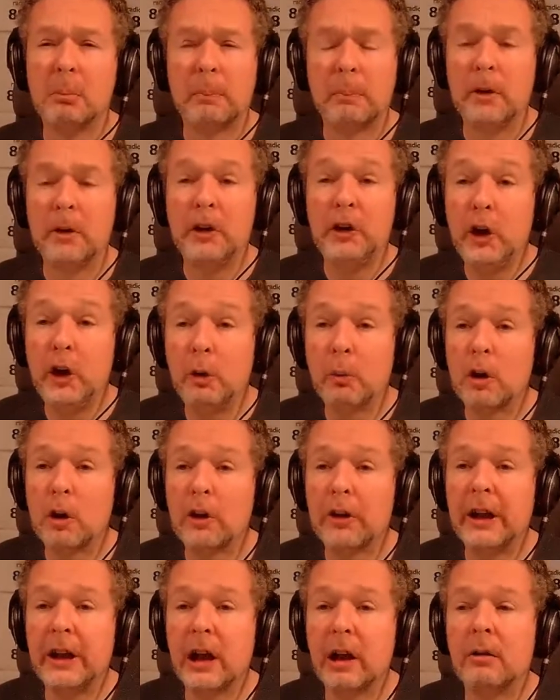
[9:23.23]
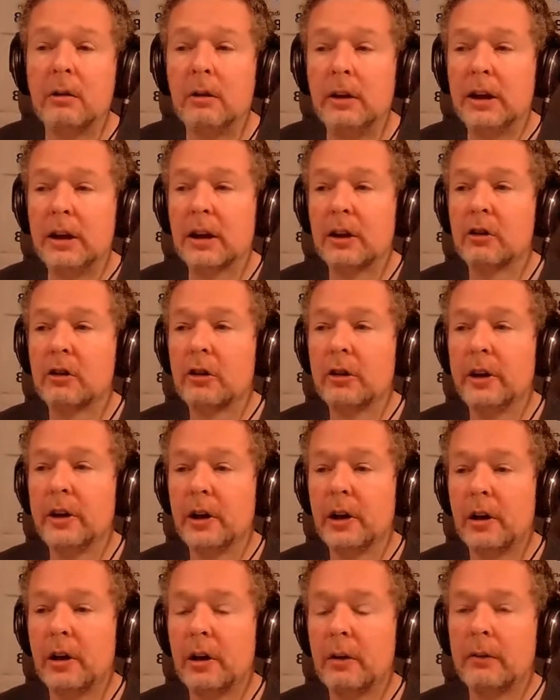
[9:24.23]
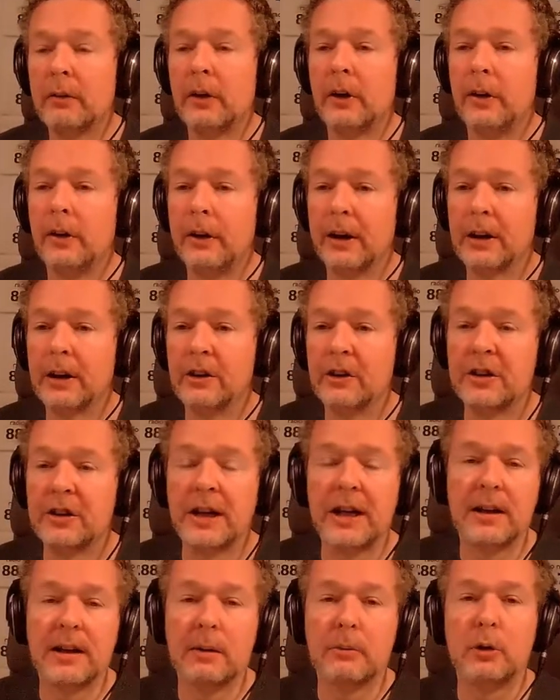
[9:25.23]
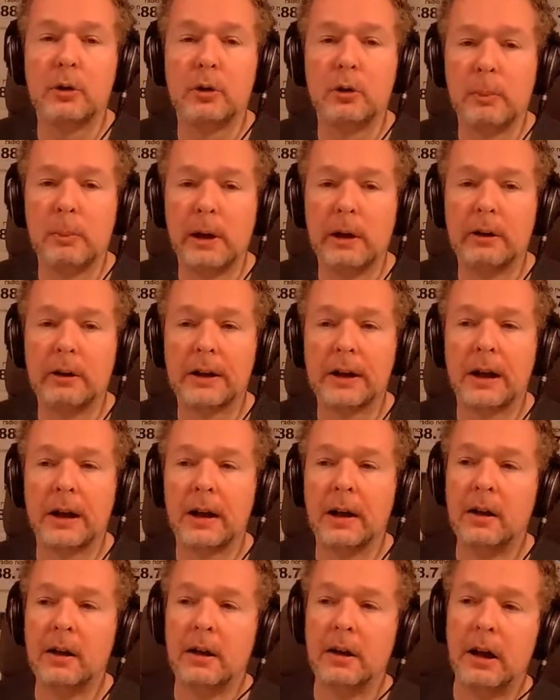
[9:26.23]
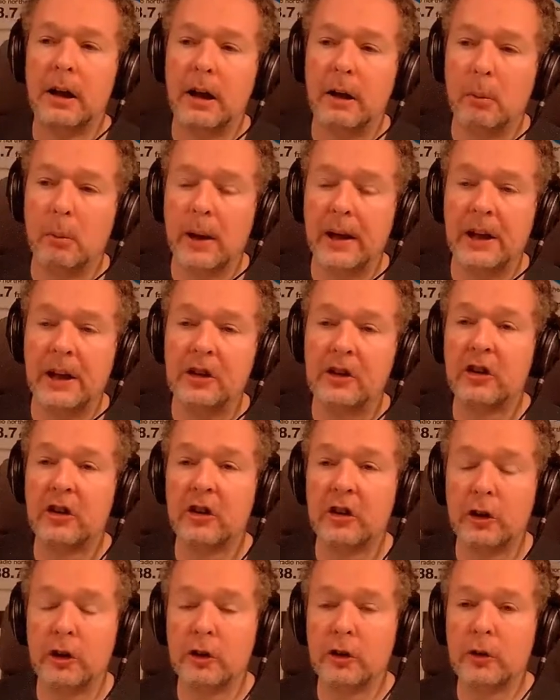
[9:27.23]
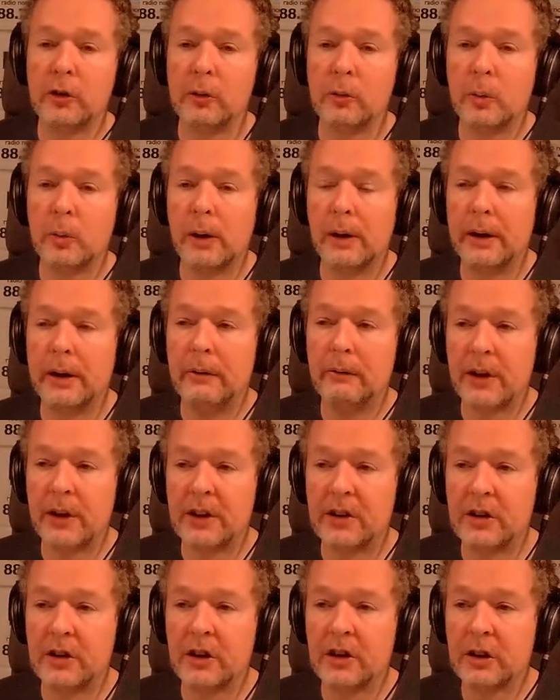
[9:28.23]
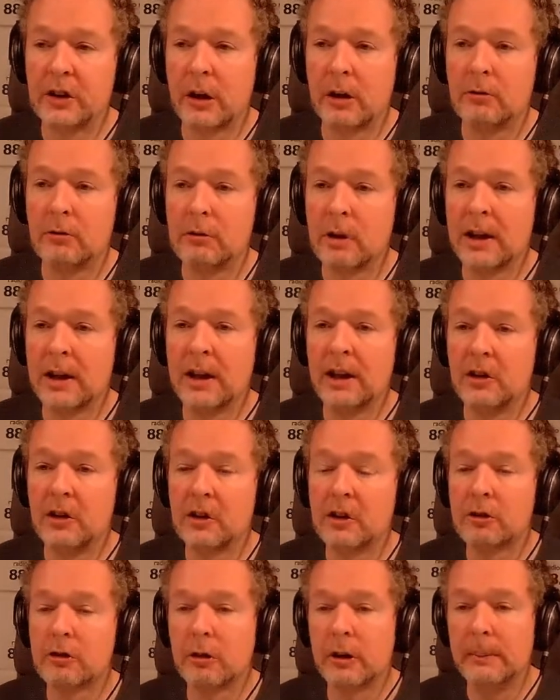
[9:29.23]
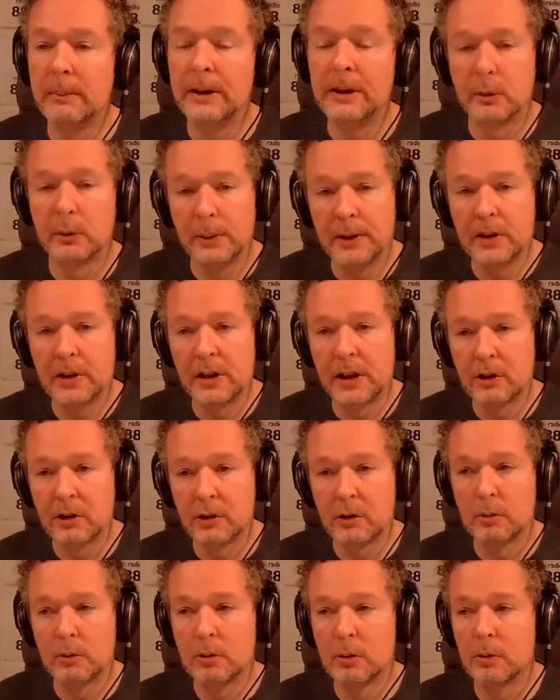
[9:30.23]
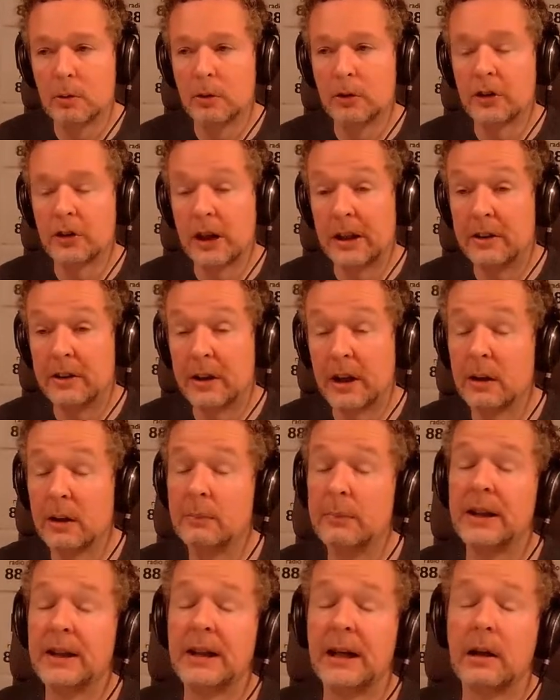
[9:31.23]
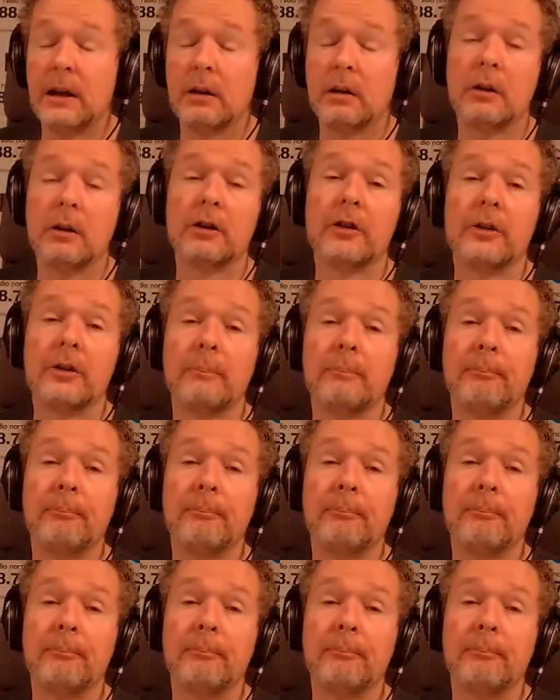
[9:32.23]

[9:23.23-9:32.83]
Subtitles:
You are the only country on earth that can stand up to America when institutional investors go running and screaming to international courts and tell them to get lost.